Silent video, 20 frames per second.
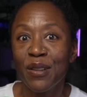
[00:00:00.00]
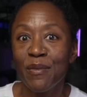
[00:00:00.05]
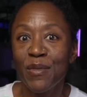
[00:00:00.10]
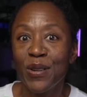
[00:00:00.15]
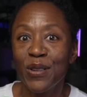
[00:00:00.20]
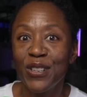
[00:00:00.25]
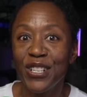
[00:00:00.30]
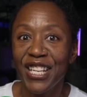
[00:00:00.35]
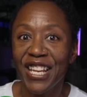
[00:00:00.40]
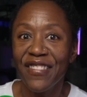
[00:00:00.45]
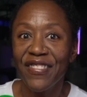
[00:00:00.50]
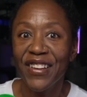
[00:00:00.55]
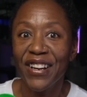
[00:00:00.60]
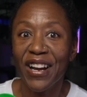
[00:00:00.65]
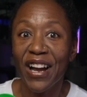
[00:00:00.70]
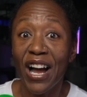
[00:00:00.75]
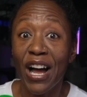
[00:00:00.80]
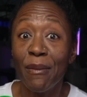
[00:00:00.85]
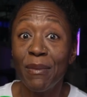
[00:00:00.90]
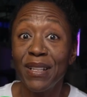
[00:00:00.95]
emoji in the
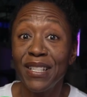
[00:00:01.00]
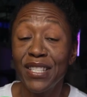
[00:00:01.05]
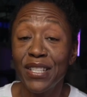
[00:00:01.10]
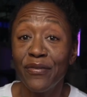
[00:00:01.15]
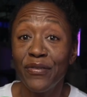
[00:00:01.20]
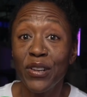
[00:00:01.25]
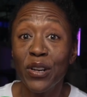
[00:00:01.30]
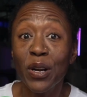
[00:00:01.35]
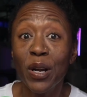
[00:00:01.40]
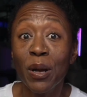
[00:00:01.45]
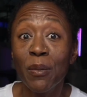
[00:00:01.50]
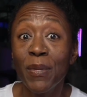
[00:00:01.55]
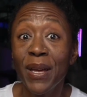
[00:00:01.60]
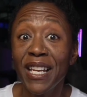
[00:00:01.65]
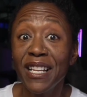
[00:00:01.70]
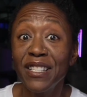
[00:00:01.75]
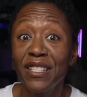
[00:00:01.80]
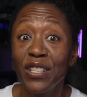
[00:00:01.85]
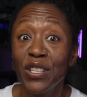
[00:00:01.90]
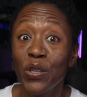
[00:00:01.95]
comments if you're
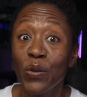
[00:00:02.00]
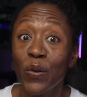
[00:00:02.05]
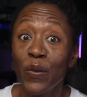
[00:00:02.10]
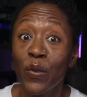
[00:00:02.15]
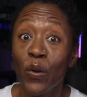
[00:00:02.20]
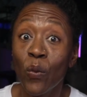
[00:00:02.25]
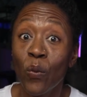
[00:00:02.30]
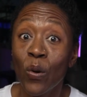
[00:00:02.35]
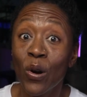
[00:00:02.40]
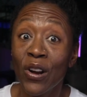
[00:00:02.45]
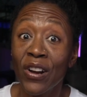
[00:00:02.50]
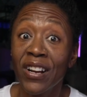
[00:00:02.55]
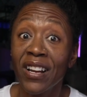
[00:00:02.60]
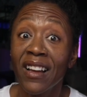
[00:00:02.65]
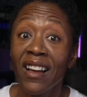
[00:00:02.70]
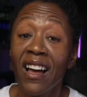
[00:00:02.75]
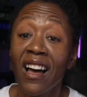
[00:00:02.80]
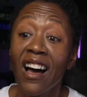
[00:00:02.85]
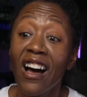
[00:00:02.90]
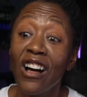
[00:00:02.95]
committed to doing the work
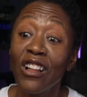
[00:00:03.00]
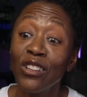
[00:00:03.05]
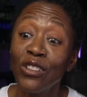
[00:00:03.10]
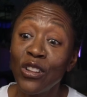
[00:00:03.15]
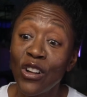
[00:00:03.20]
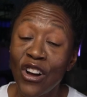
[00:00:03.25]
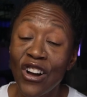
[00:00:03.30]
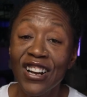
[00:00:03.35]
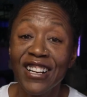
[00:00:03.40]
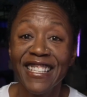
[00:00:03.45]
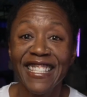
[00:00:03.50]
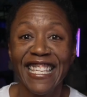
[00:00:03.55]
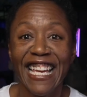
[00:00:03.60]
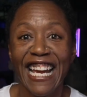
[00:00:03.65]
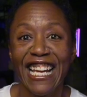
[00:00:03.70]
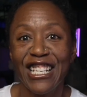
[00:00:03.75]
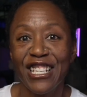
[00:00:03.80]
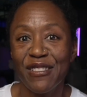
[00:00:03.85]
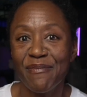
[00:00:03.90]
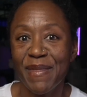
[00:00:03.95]

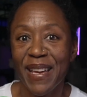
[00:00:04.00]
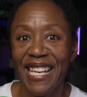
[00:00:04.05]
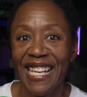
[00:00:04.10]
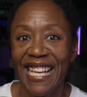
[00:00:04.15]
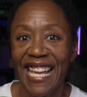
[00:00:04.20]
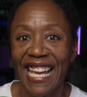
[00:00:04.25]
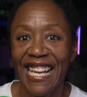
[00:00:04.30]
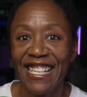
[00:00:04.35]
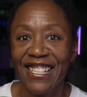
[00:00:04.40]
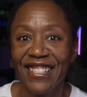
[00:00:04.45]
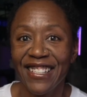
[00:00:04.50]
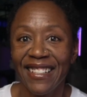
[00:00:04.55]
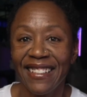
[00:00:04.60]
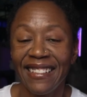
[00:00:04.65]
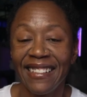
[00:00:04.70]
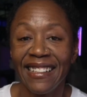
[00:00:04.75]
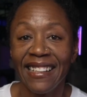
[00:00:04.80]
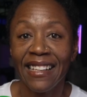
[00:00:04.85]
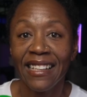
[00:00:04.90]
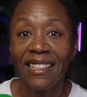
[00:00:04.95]
alongside your medication.